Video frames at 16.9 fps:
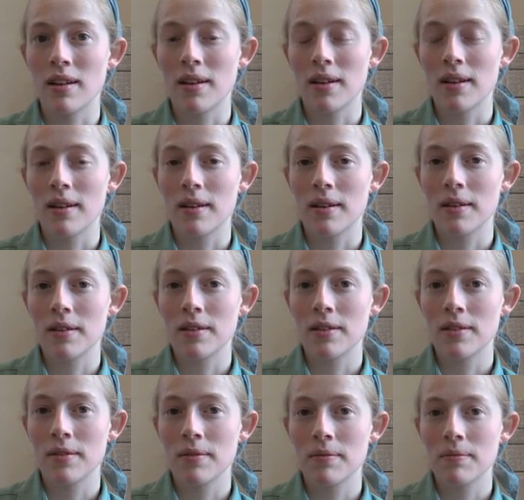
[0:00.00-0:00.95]

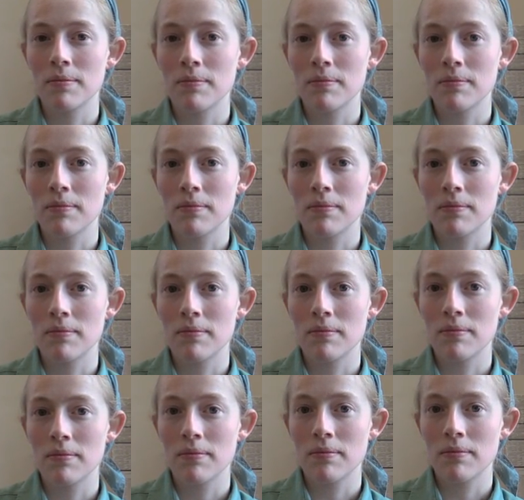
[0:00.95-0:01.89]

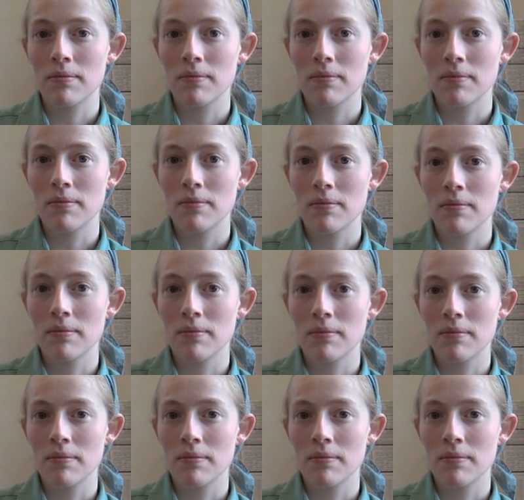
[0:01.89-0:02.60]
[no speech]